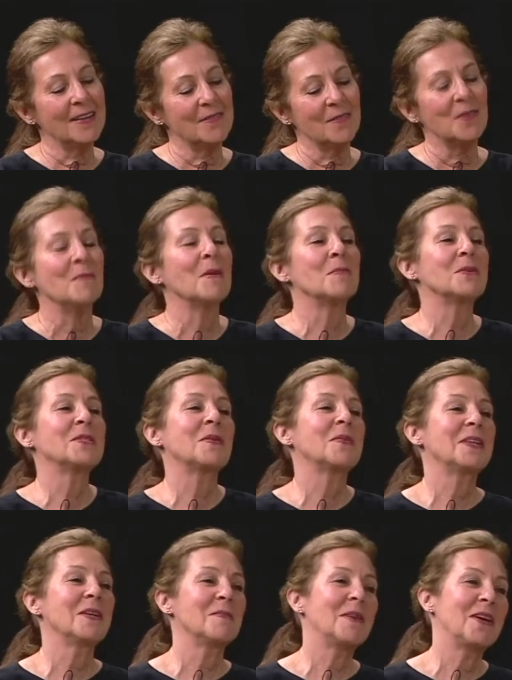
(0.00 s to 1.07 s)
remember
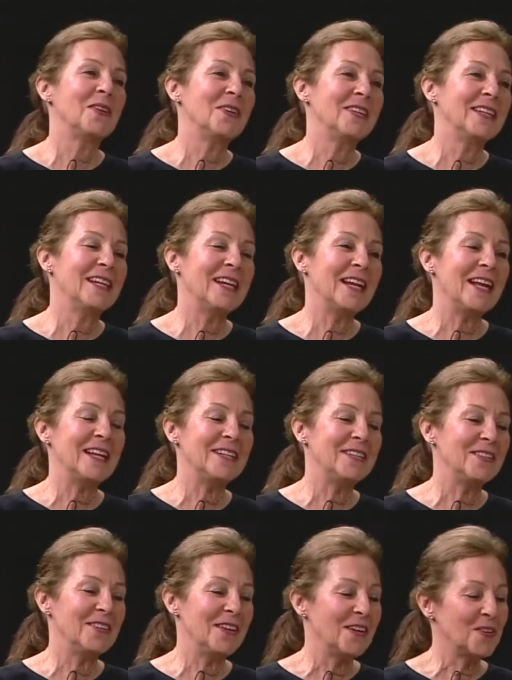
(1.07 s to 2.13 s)
something about her that I,
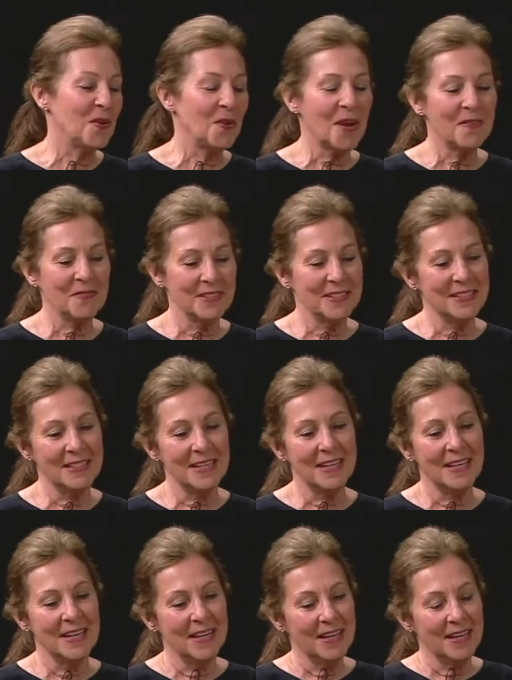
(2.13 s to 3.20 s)
I don't often see
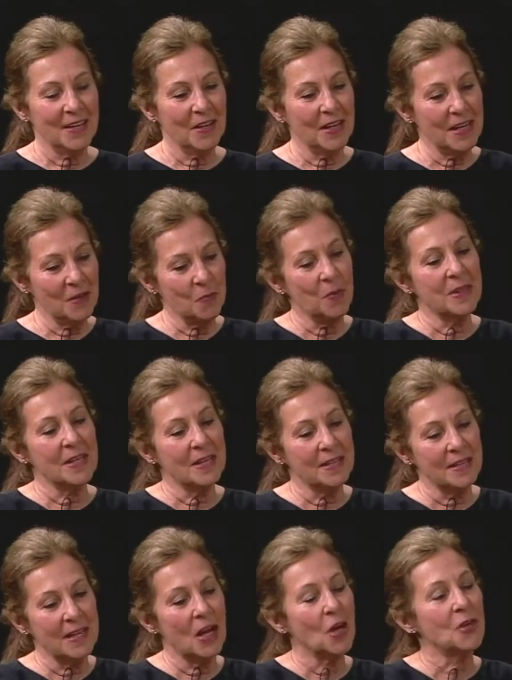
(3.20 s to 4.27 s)
within
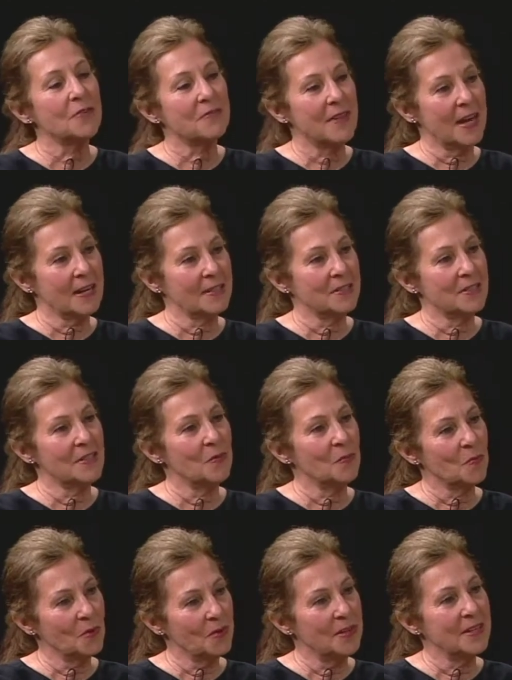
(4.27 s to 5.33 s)
the artifacts that
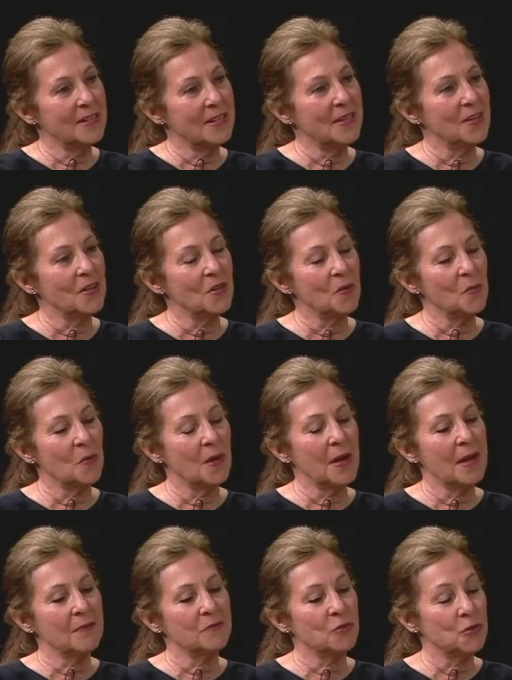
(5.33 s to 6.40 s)
were mm-hmm. in here
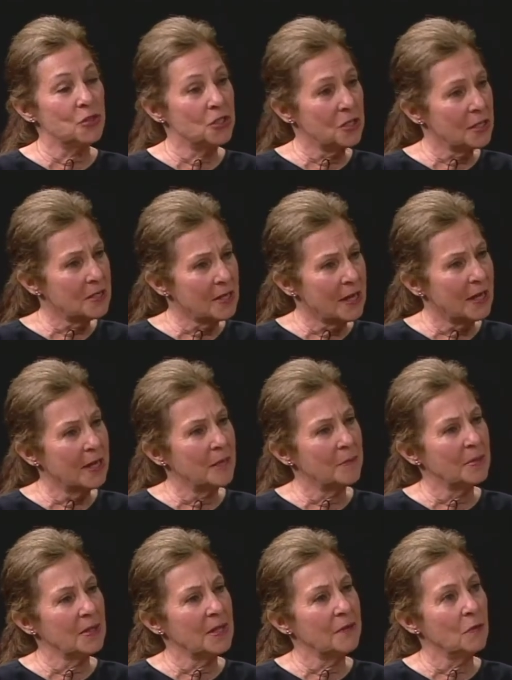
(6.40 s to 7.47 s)
after she died, I
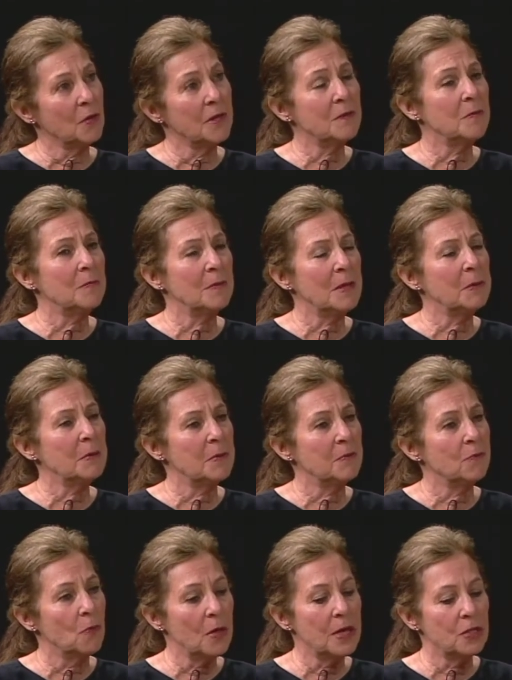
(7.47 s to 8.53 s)
believe, or even maybe
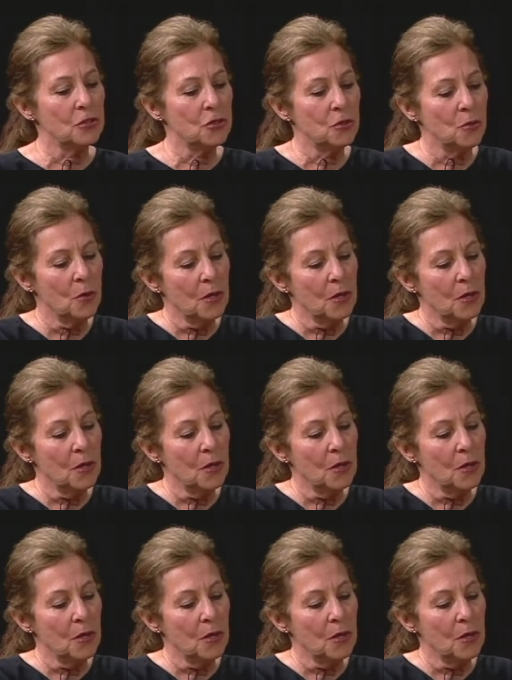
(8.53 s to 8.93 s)
beforehand too,